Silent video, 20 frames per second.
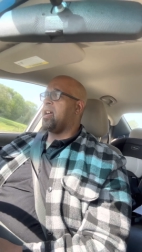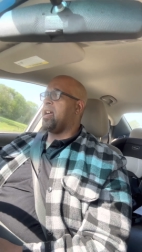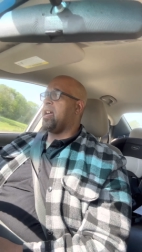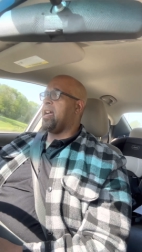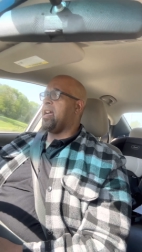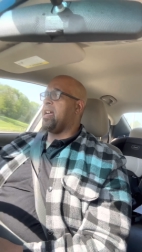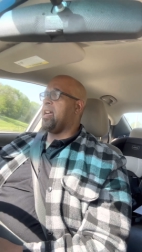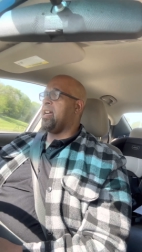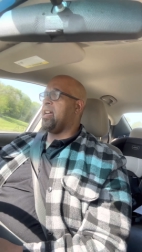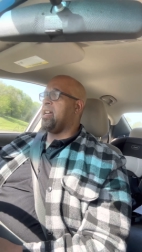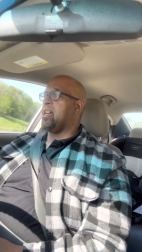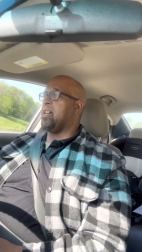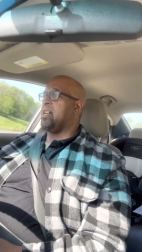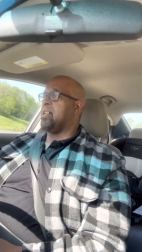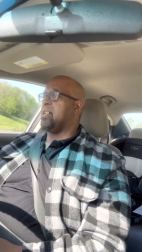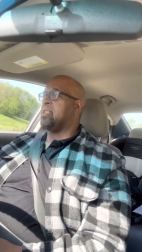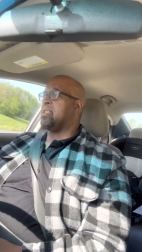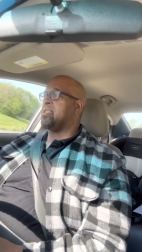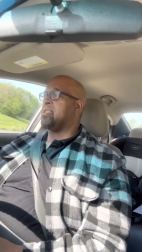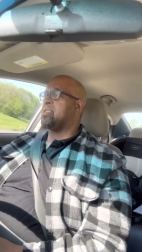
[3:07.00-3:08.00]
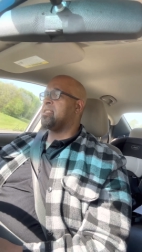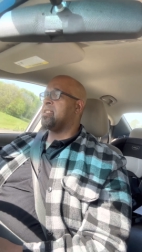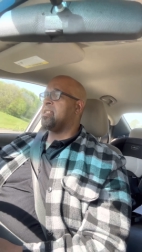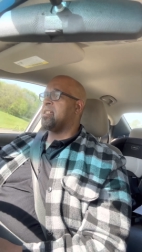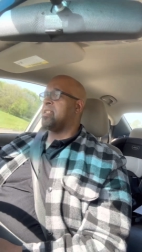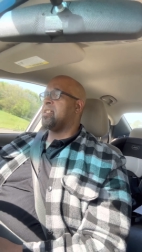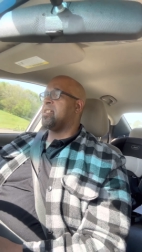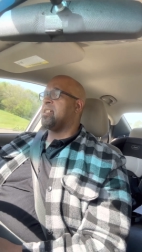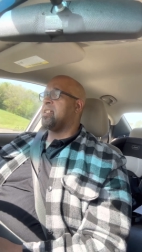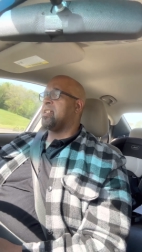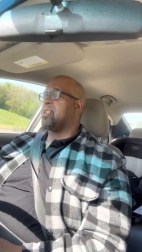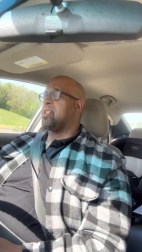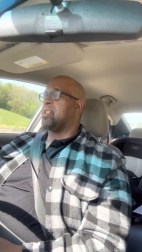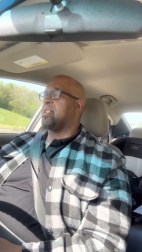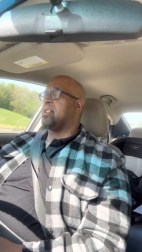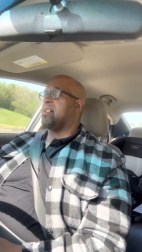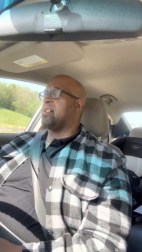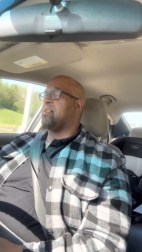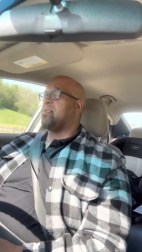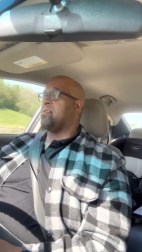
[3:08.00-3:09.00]
And,
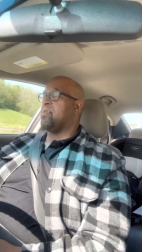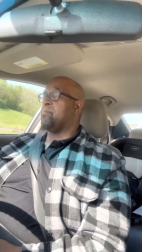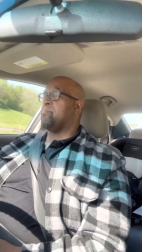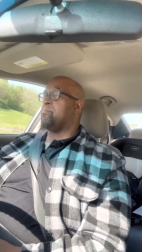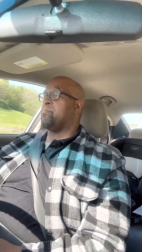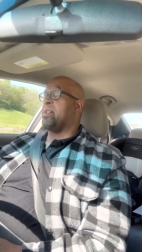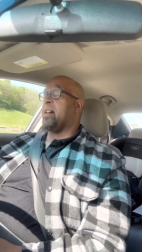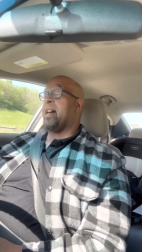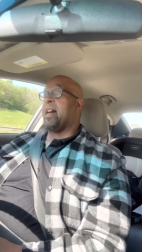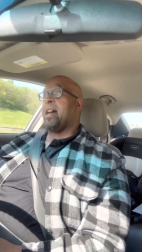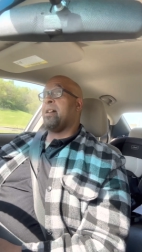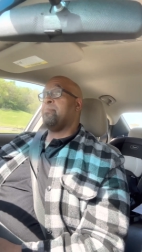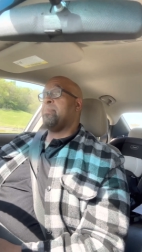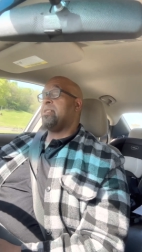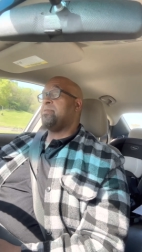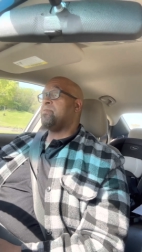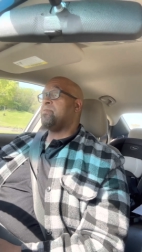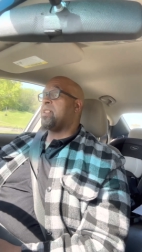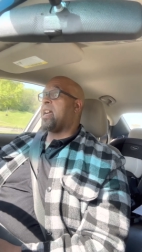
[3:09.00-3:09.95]
but I mean,